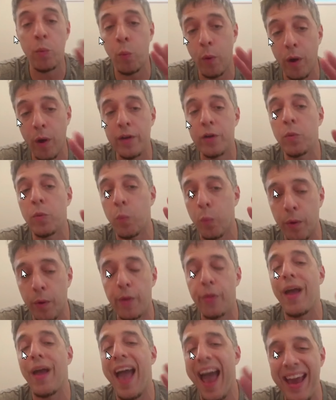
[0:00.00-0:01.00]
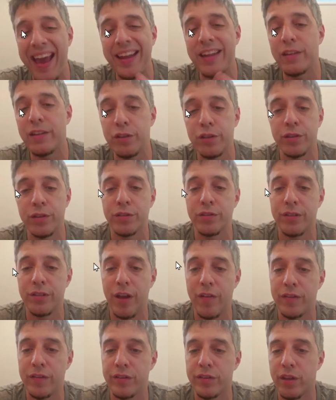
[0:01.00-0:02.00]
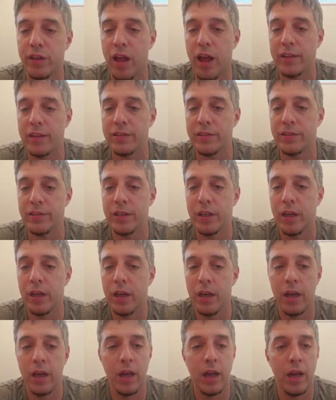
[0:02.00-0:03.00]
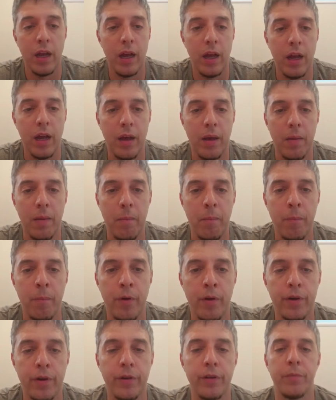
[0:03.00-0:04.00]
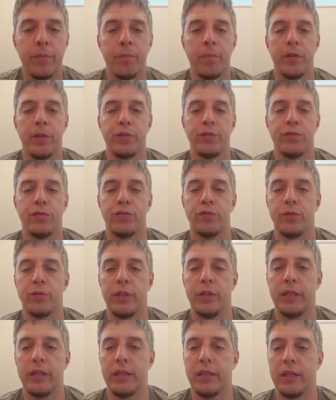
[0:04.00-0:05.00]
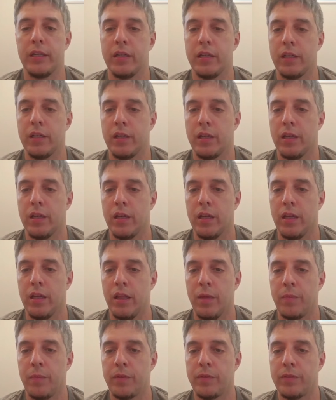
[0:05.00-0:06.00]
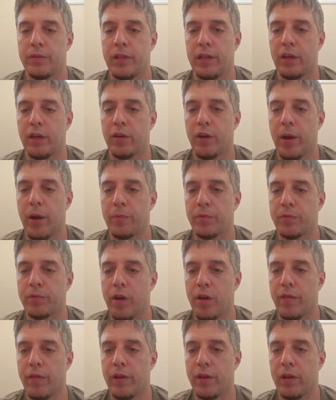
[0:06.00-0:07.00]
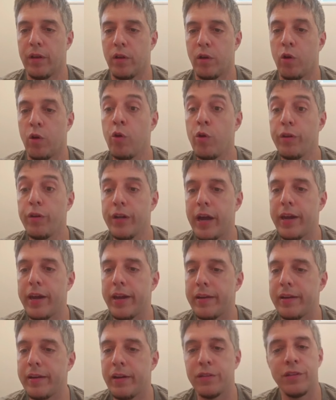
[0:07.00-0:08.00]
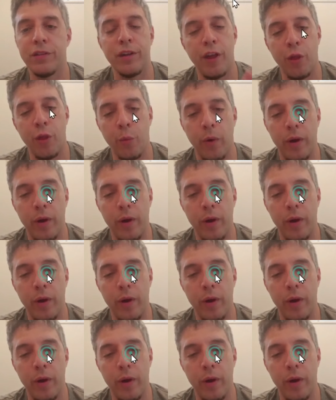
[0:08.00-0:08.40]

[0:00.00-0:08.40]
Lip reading: one worth adding to your 7 slots. Murder mystery. Let me see. Crime solving. Whodunit. Here's another